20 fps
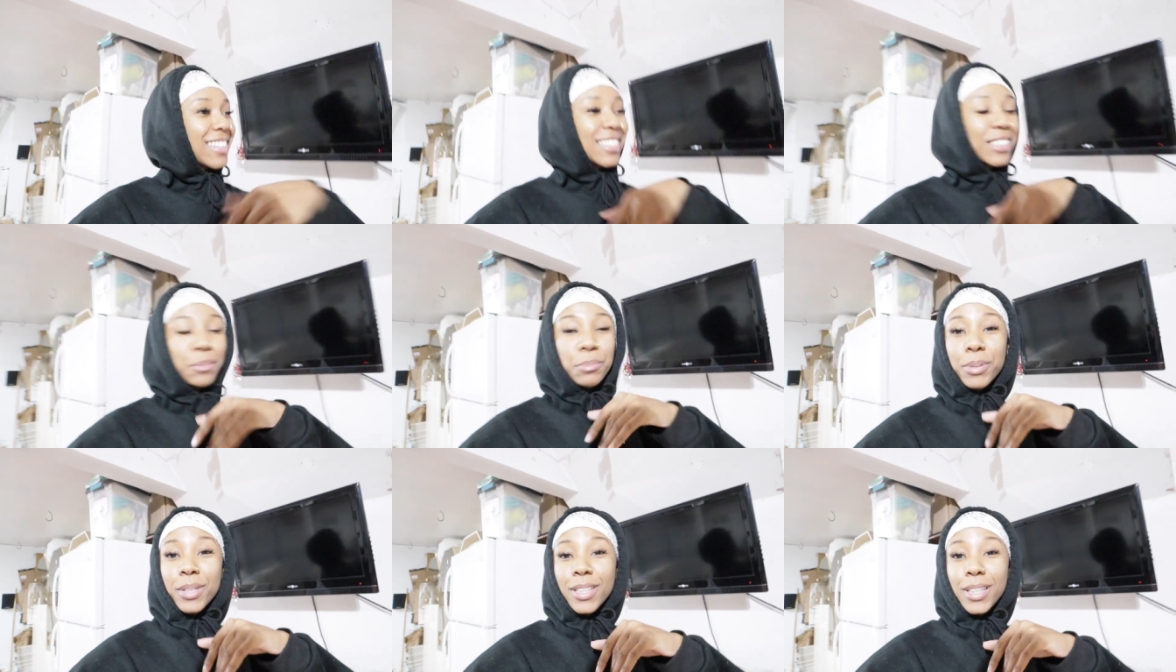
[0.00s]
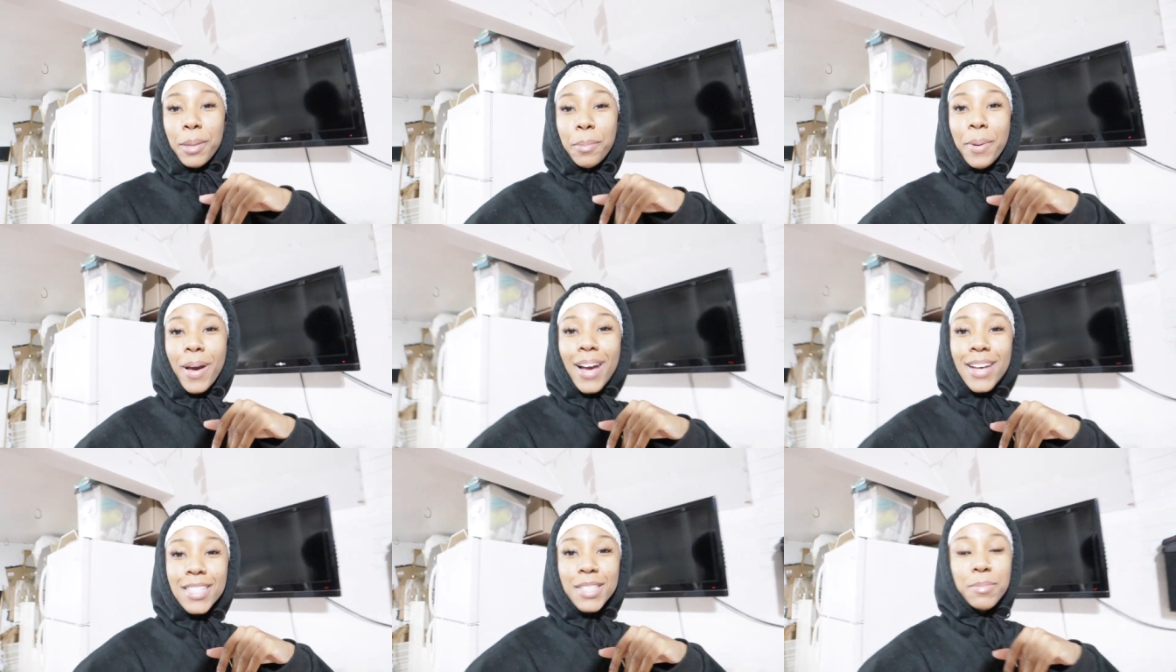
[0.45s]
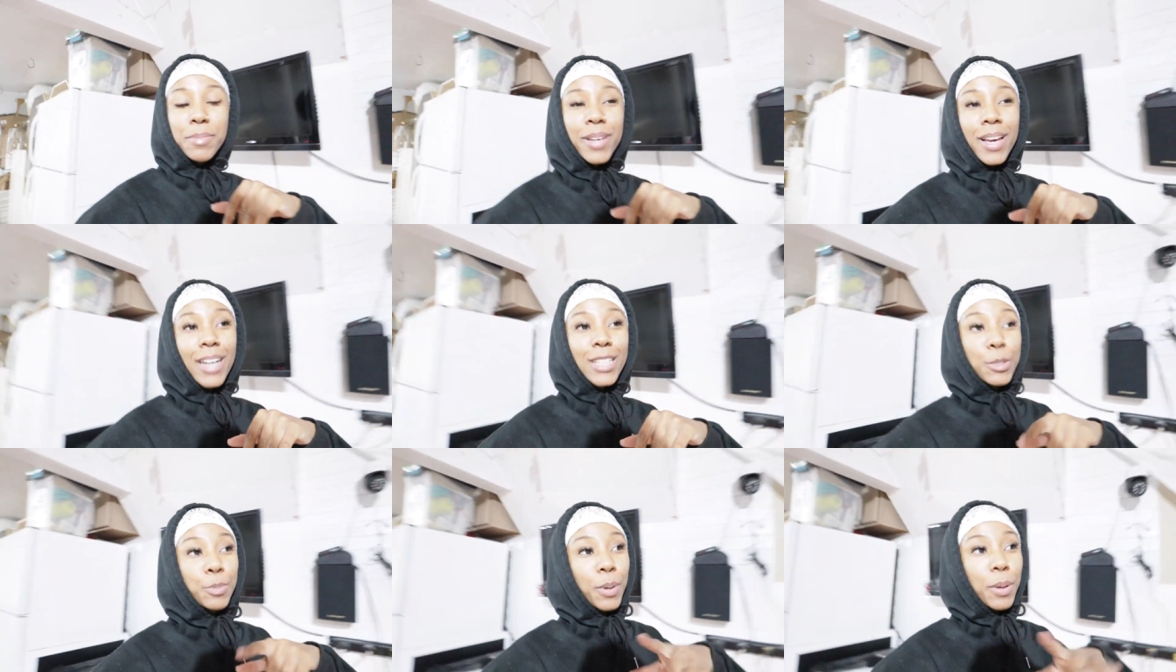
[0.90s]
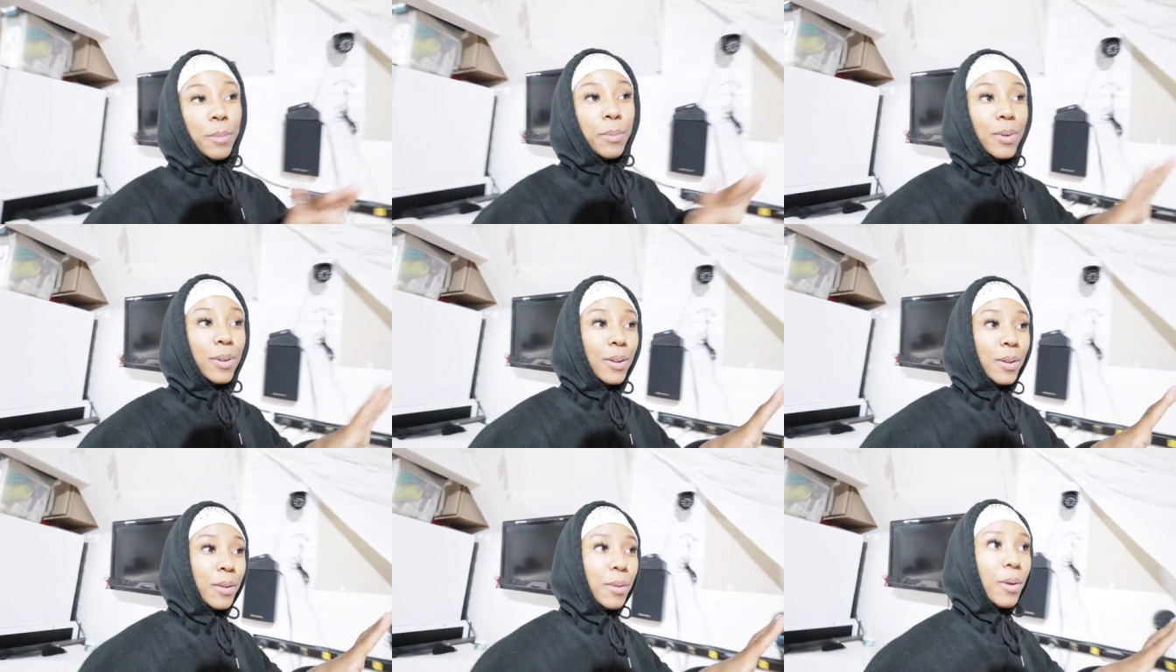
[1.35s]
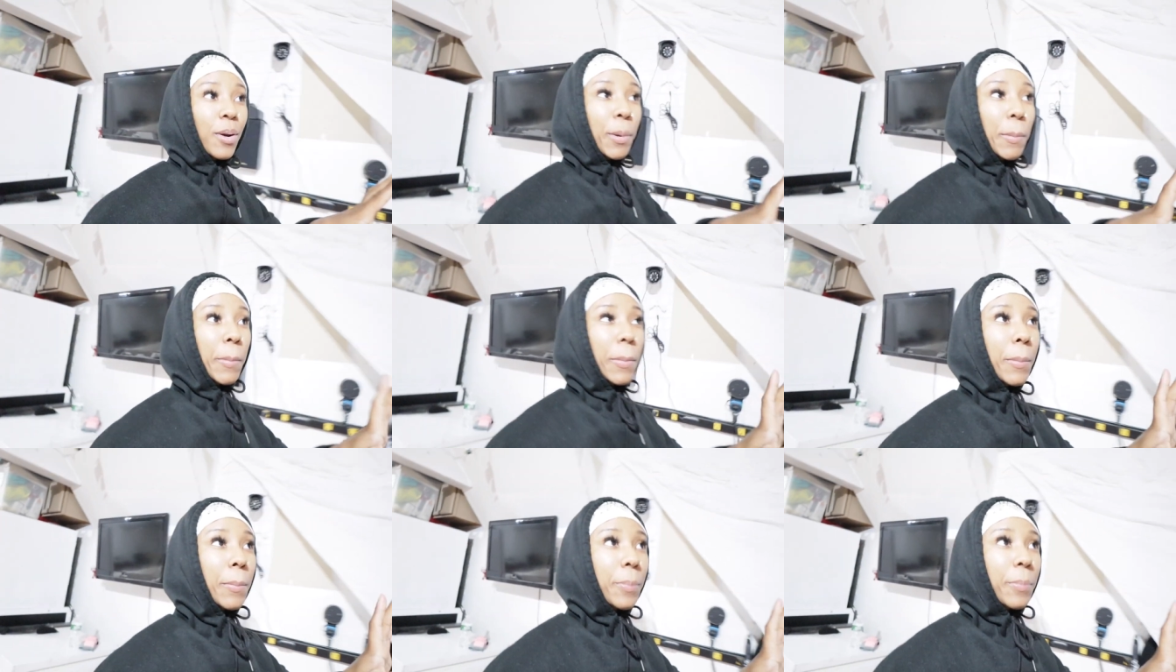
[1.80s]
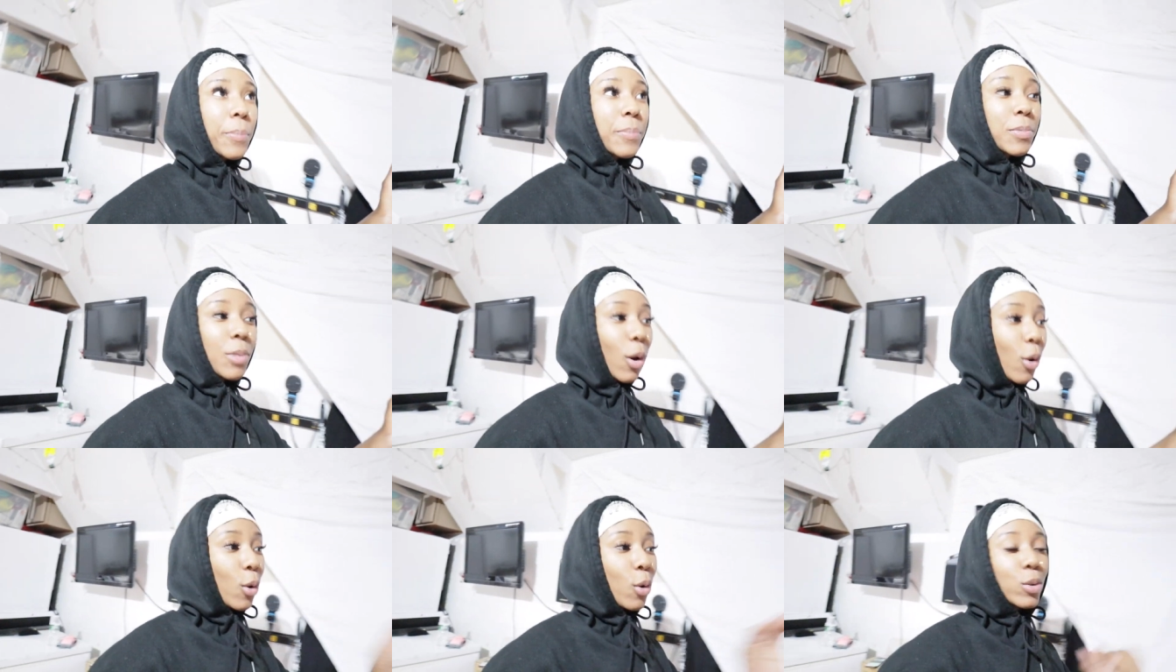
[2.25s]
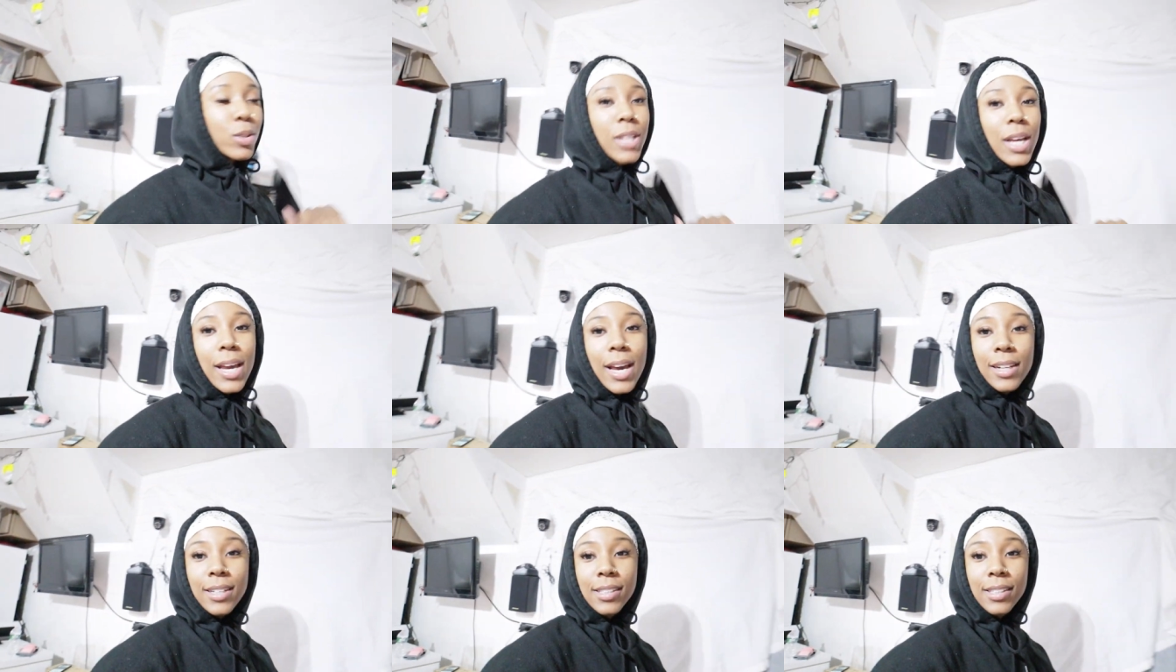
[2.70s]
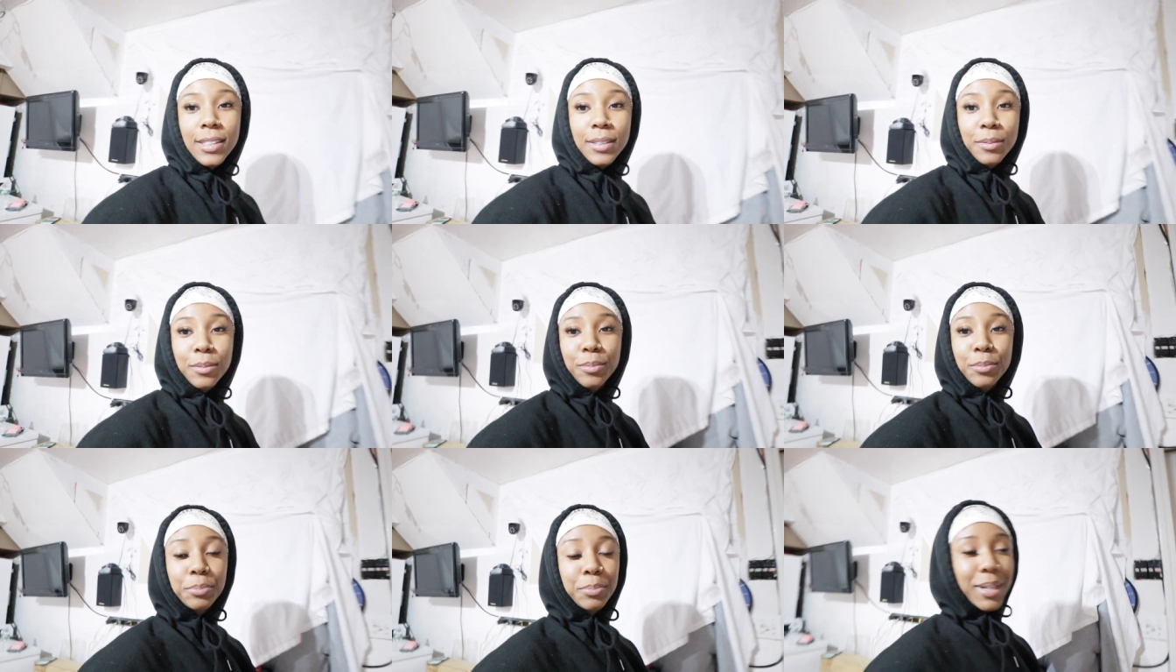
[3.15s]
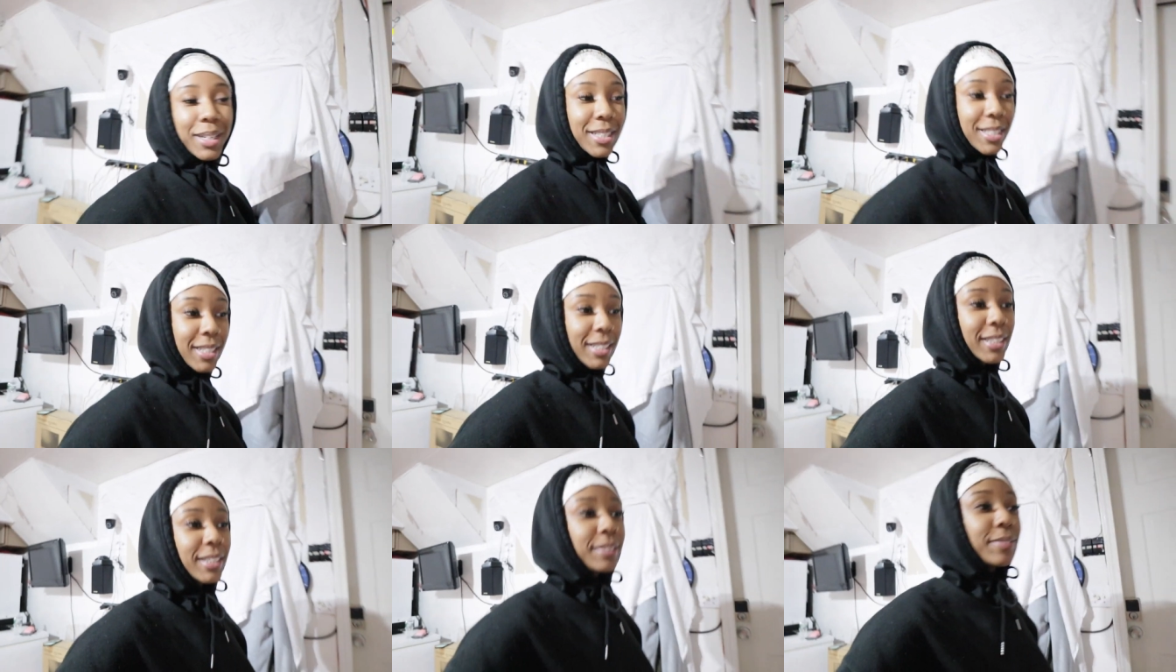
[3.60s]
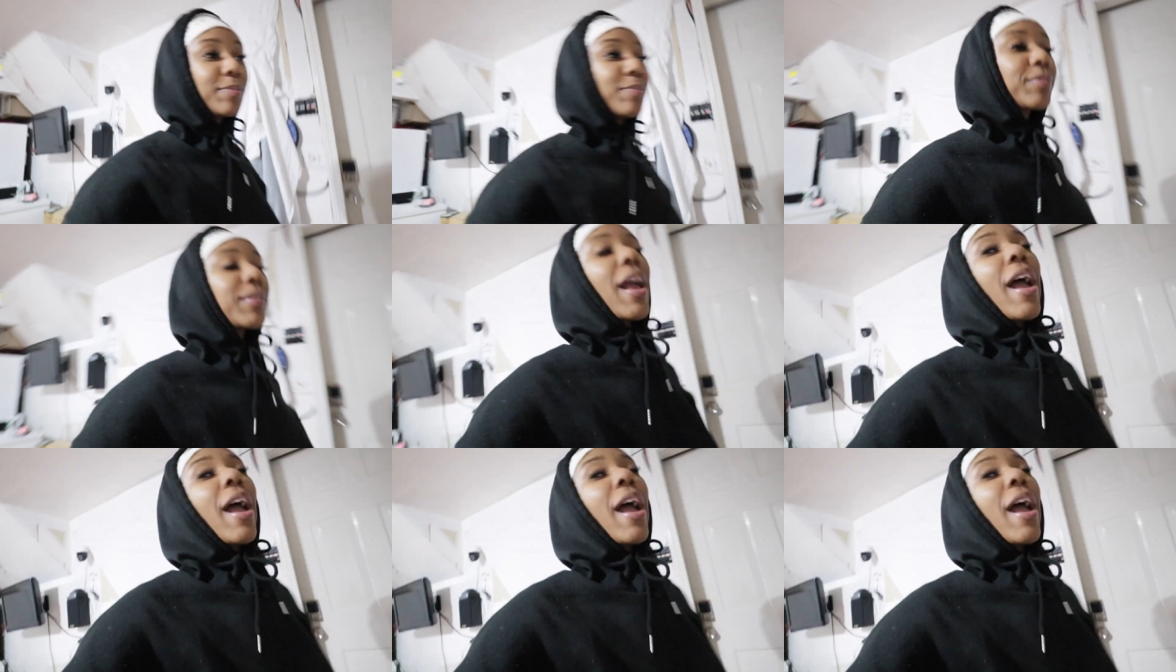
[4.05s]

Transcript: completely past me. I spent the whole day editing, basically.